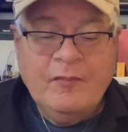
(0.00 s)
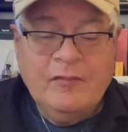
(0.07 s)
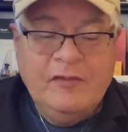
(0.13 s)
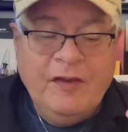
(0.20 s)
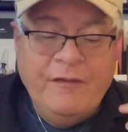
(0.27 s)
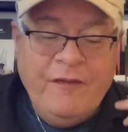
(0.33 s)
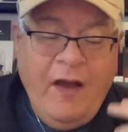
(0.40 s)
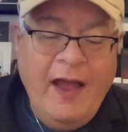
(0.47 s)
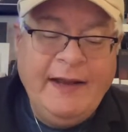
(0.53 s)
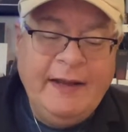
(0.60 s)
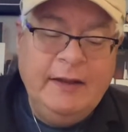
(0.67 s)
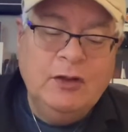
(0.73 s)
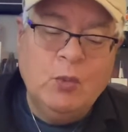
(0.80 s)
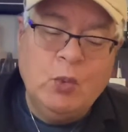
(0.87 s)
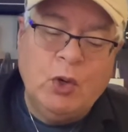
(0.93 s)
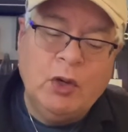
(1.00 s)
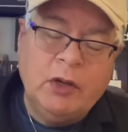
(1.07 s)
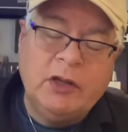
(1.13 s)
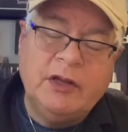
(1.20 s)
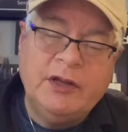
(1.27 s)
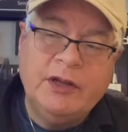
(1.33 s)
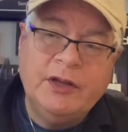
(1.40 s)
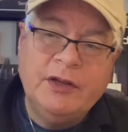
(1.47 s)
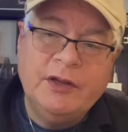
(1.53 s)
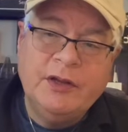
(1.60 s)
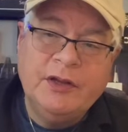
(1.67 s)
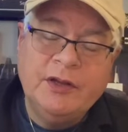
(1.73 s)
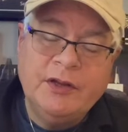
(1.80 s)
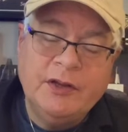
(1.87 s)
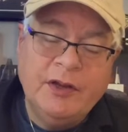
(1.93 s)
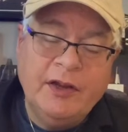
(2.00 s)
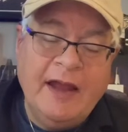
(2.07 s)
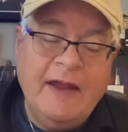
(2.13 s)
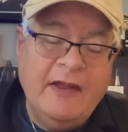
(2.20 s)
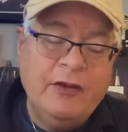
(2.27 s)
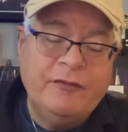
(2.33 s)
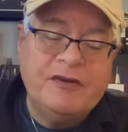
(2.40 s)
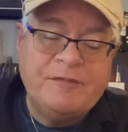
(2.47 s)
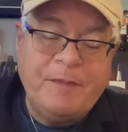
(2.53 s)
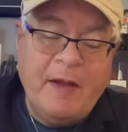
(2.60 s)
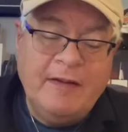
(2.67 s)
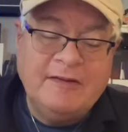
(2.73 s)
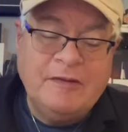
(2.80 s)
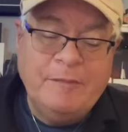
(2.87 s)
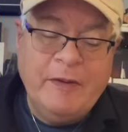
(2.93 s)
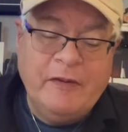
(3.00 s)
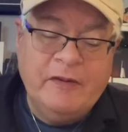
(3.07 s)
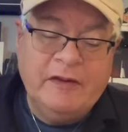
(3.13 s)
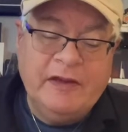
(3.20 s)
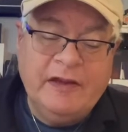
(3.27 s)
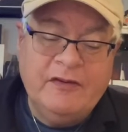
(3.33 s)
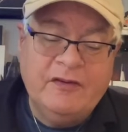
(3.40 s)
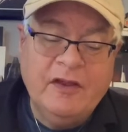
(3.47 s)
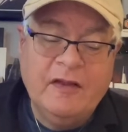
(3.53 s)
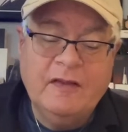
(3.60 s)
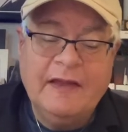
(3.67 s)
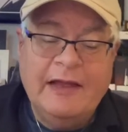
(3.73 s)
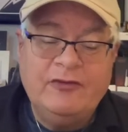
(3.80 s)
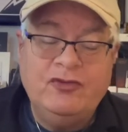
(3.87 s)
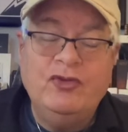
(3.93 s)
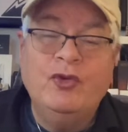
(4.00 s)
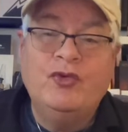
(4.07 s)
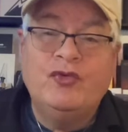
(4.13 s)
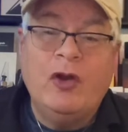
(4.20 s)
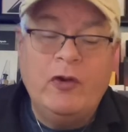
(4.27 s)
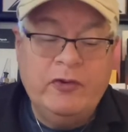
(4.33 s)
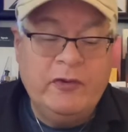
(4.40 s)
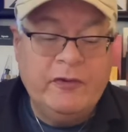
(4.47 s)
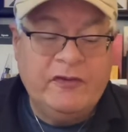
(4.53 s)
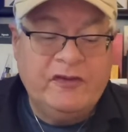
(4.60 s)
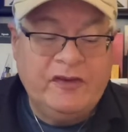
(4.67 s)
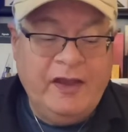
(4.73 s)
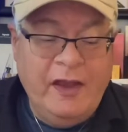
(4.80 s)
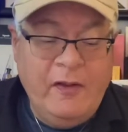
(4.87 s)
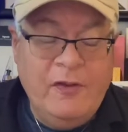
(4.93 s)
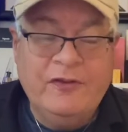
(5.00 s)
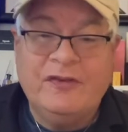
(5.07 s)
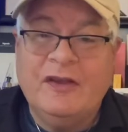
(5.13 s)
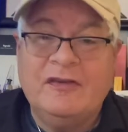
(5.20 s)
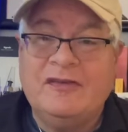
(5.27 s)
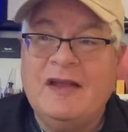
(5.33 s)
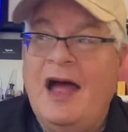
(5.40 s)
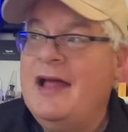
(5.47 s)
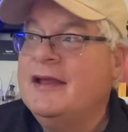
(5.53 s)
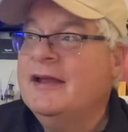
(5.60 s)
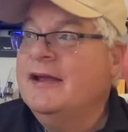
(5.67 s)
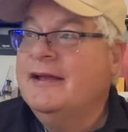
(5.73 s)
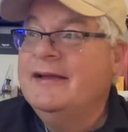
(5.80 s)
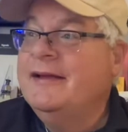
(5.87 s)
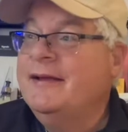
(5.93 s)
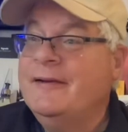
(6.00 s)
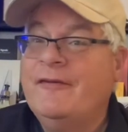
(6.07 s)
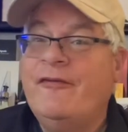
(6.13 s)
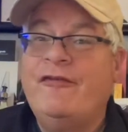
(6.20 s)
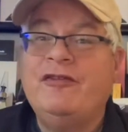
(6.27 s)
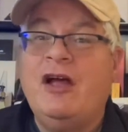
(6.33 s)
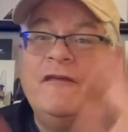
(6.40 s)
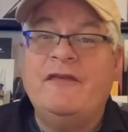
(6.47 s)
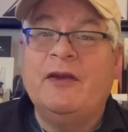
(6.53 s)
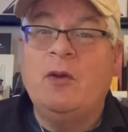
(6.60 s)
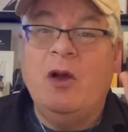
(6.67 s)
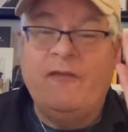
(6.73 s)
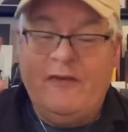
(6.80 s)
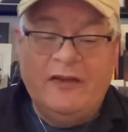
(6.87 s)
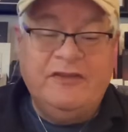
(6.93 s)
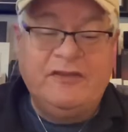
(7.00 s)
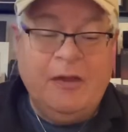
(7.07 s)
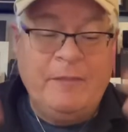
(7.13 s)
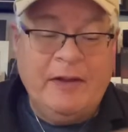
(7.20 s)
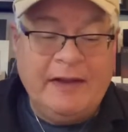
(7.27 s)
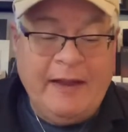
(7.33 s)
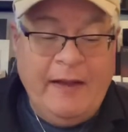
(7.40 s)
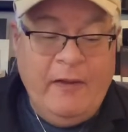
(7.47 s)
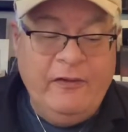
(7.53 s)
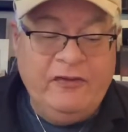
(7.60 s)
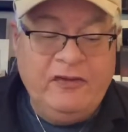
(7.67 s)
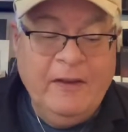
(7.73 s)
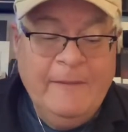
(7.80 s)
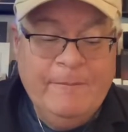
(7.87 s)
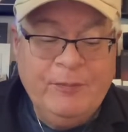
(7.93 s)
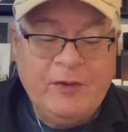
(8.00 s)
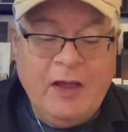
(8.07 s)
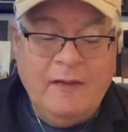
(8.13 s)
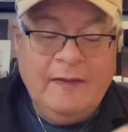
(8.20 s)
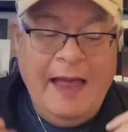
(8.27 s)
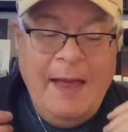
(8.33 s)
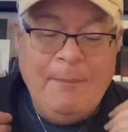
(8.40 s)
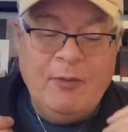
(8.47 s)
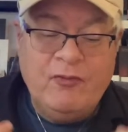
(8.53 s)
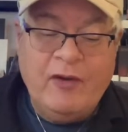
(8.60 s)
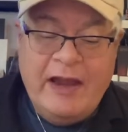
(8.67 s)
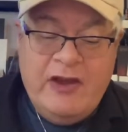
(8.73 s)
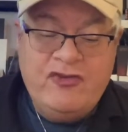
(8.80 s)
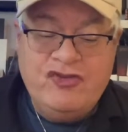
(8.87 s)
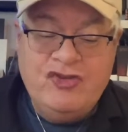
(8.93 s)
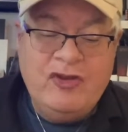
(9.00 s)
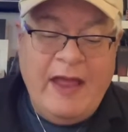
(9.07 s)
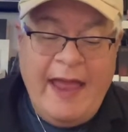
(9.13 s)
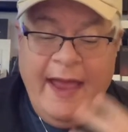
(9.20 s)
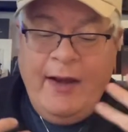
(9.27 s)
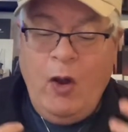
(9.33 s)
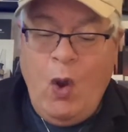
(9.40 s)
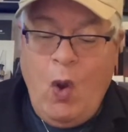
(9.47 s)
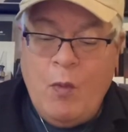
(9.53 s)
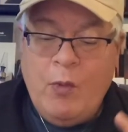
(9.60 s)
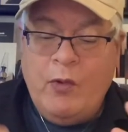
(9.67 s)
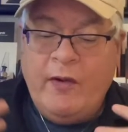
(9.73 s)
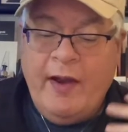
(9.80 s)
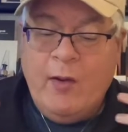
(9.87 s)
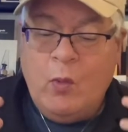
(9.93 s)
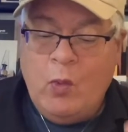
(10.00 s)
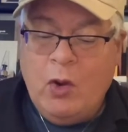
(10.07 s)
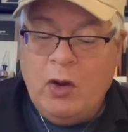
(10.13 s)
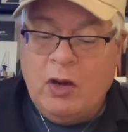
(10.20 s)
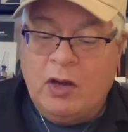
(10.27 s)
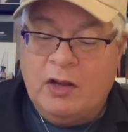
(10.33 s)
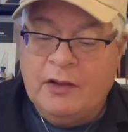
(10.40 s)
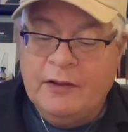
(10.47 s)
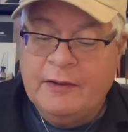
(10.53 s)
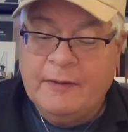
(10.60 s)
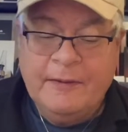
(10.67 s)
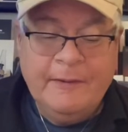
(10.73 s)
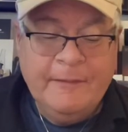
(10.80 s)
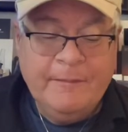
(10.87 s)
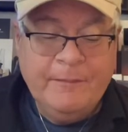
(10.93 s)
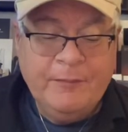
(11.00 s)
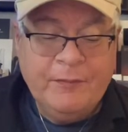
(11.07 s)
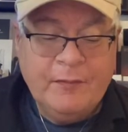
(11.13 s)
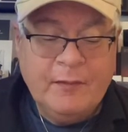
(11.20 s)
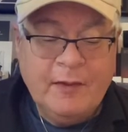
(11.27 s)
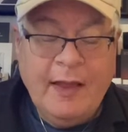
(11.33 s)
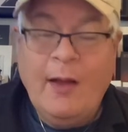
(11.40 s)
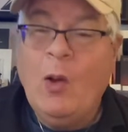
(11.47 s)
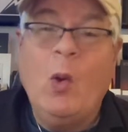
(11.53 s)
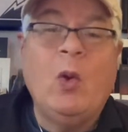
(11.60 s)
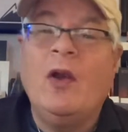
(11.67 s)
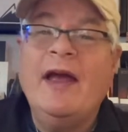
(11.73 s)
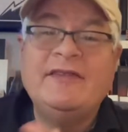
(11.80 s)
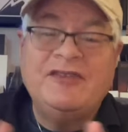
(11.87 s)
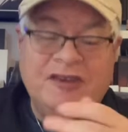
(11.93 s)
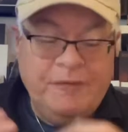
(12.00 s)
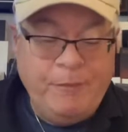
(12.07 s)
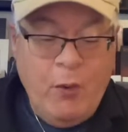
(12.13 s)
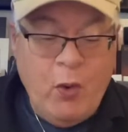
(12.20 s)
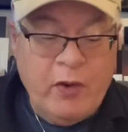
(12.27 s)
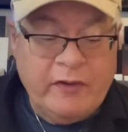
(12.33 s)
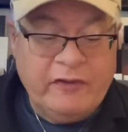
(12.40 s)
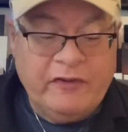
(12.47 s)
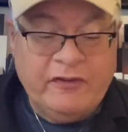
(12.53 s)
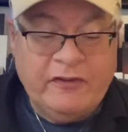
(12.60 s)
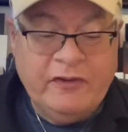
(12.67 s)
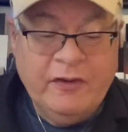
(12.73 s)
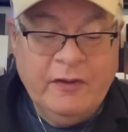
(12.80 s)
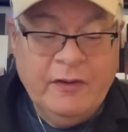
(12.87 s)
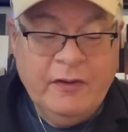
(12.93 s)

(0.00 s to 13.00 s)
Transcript: Dividing the work and the responsibilities lets you grow your skills. It's not fluffing off on somebody else. Collaboration at home or at work or at sports.